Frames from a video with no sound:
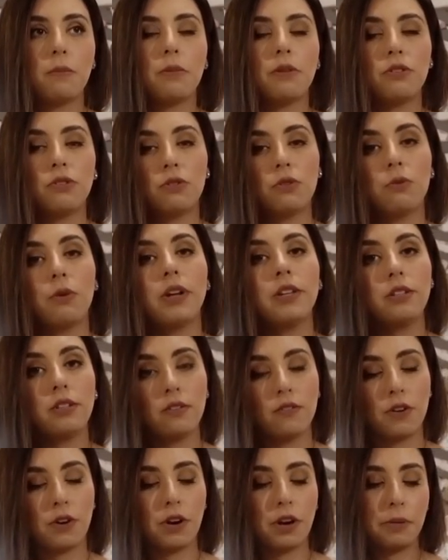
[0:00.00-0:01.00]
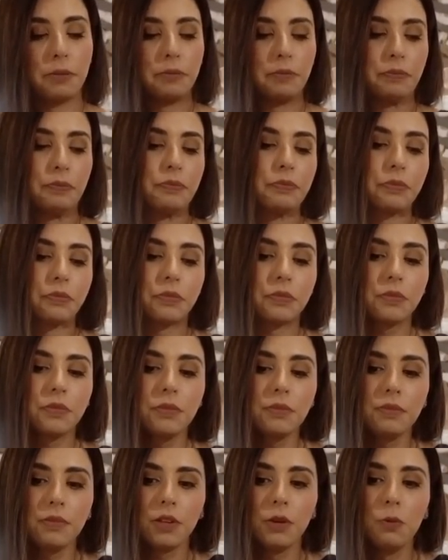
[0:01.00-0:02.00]
But so the rest of Europe,
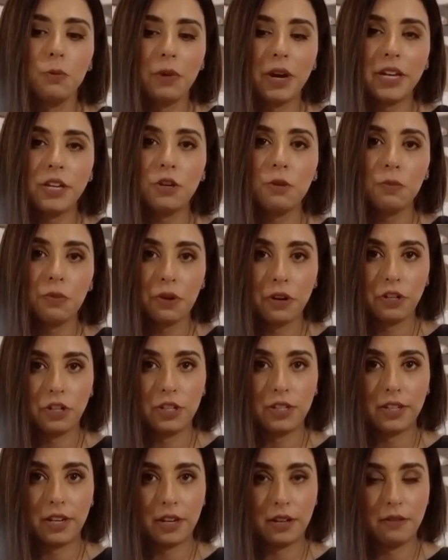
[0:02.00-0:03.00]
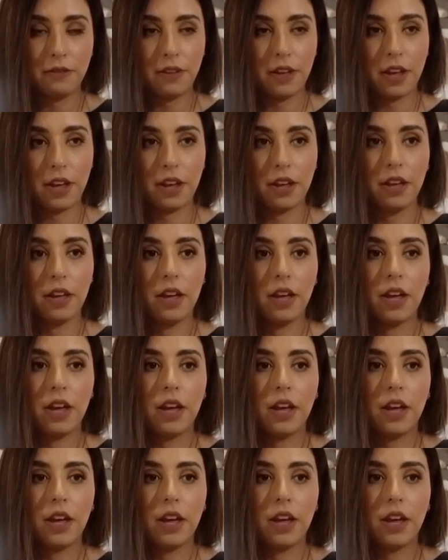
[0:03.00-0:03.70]
when you purchase anything